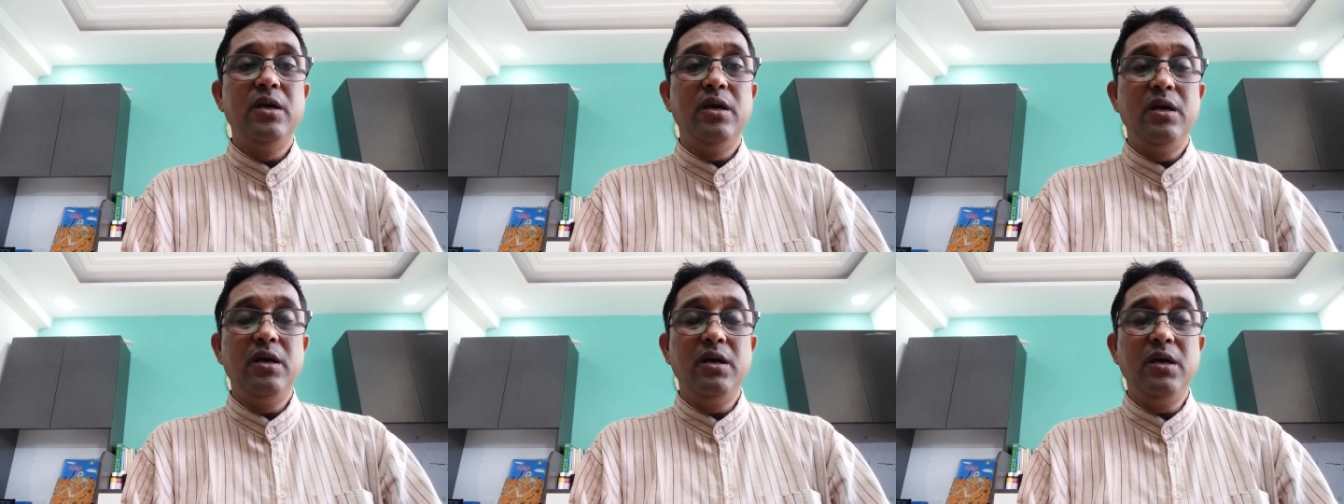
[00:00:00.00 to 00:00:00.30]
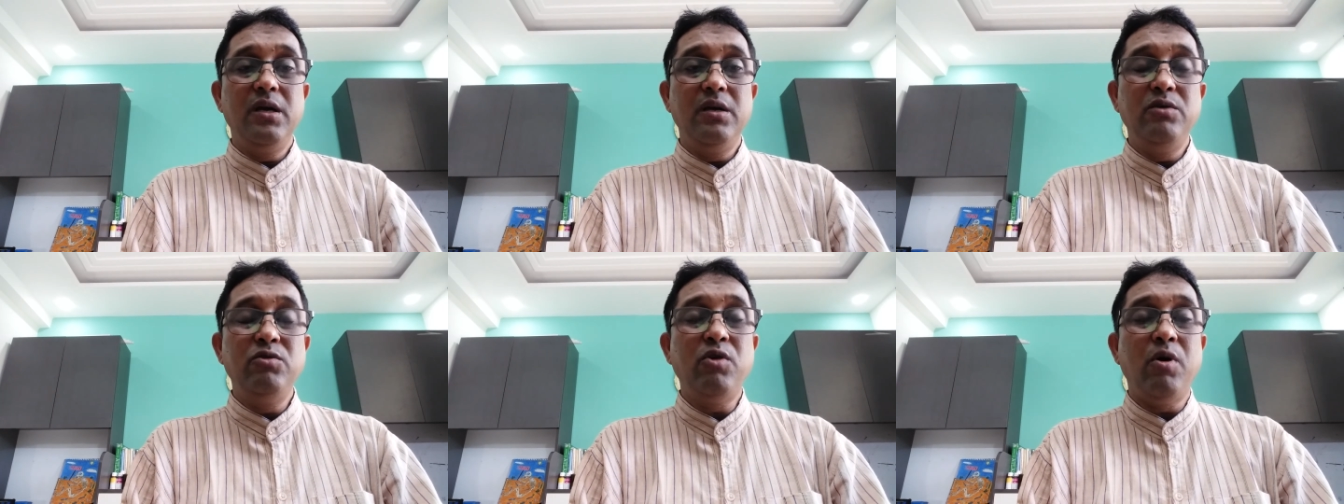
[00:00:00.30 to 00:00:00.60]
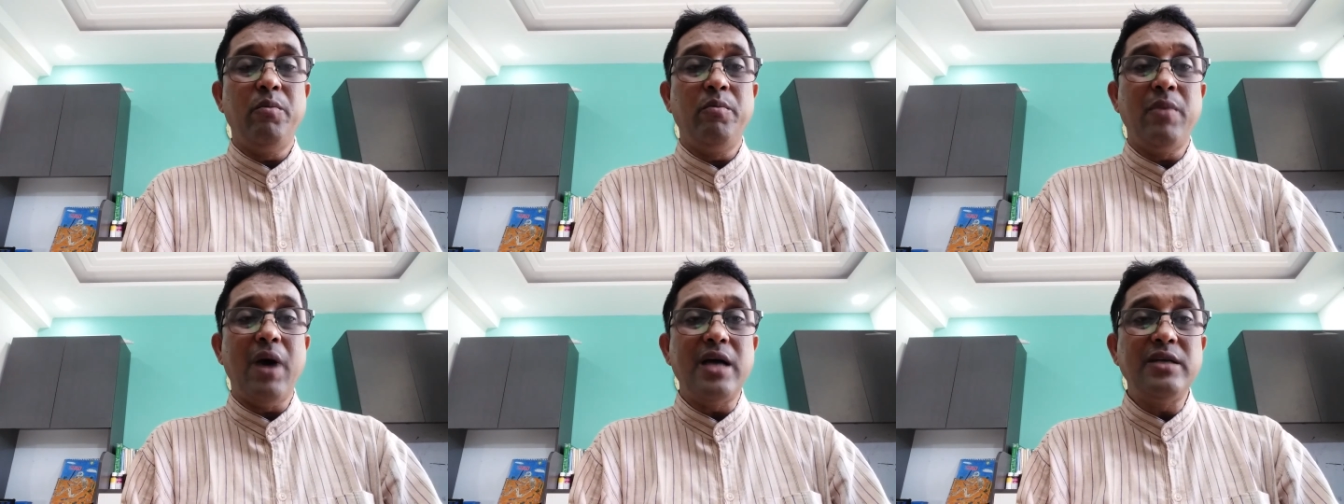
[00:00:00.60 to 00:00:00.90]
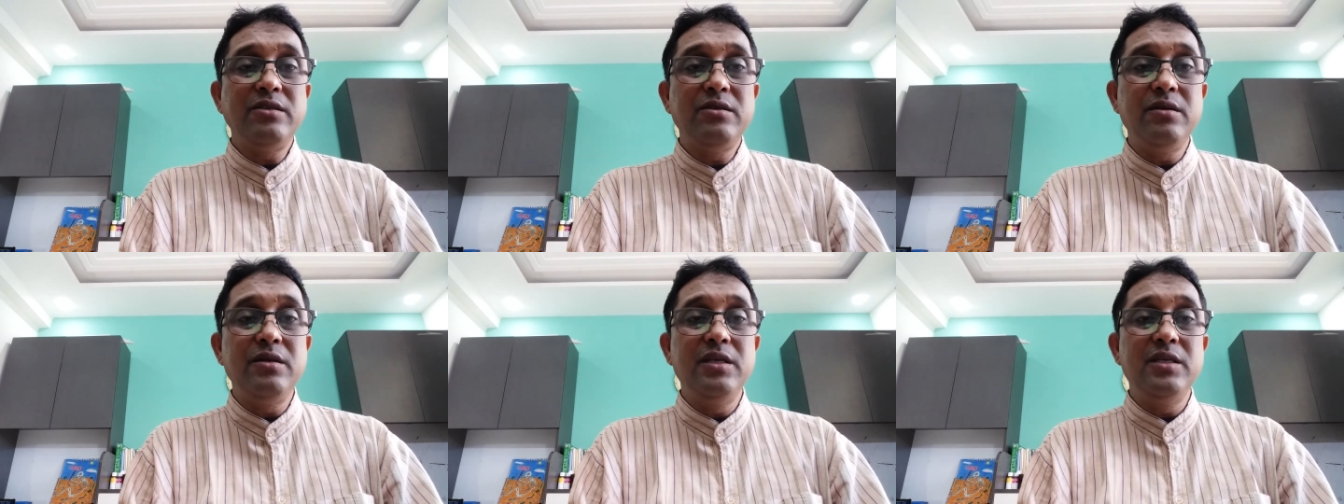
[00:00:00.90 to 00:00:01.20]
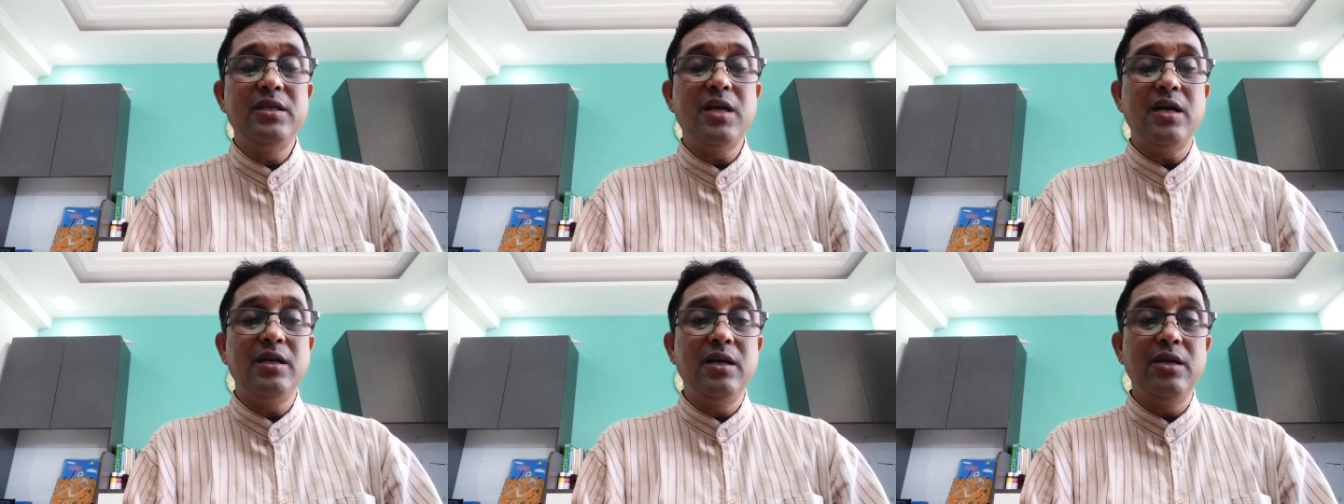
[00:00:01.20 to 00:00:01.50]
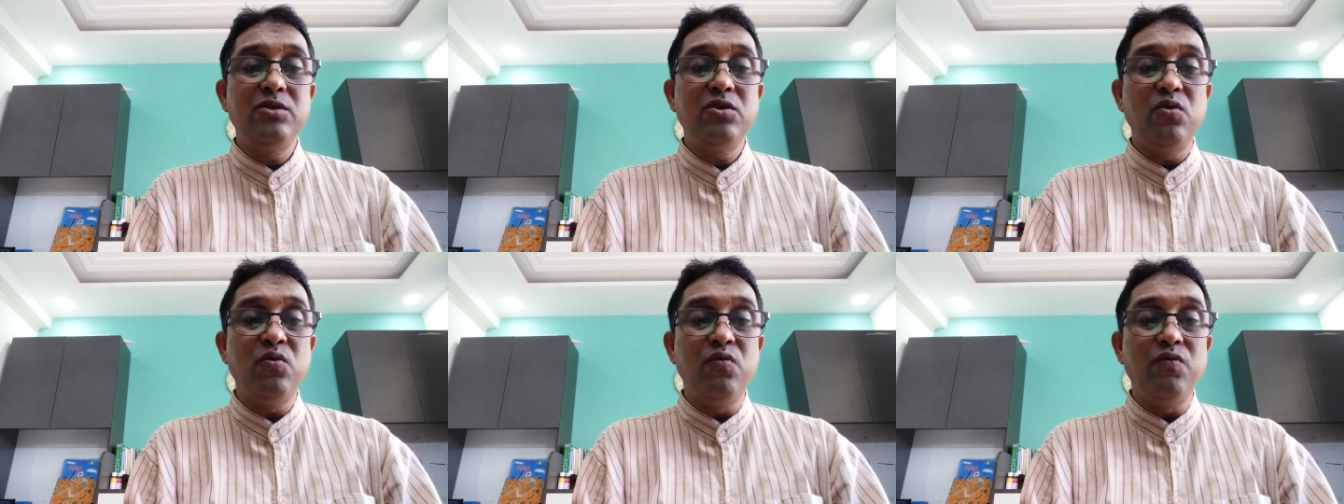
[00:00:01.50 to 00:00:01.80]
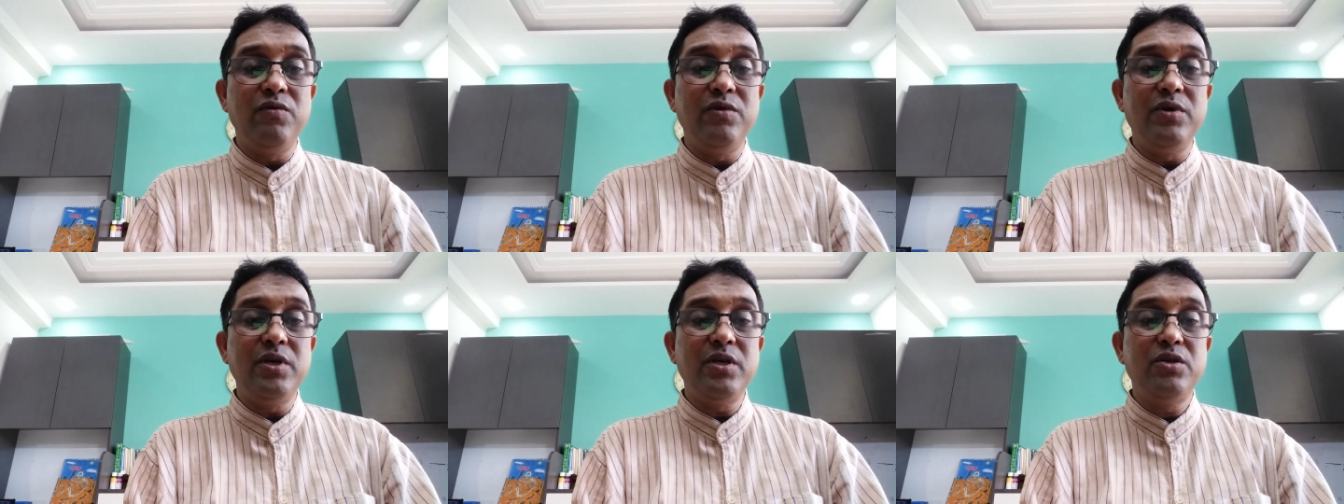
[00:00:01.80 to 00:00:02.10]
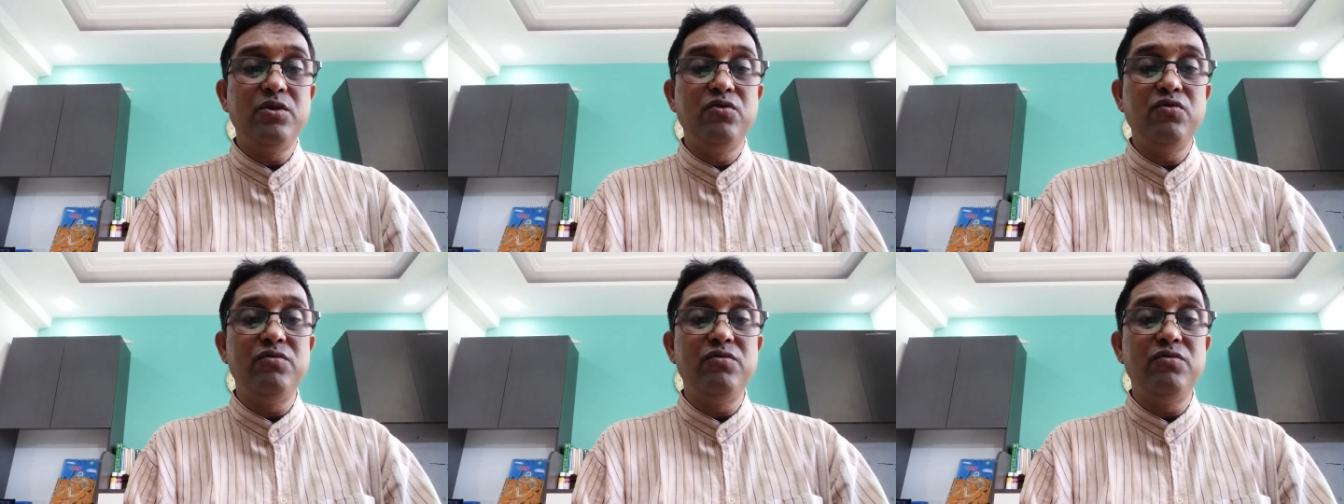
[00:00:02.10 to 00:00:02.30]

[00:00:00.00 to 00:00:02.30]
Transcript: master dissertation work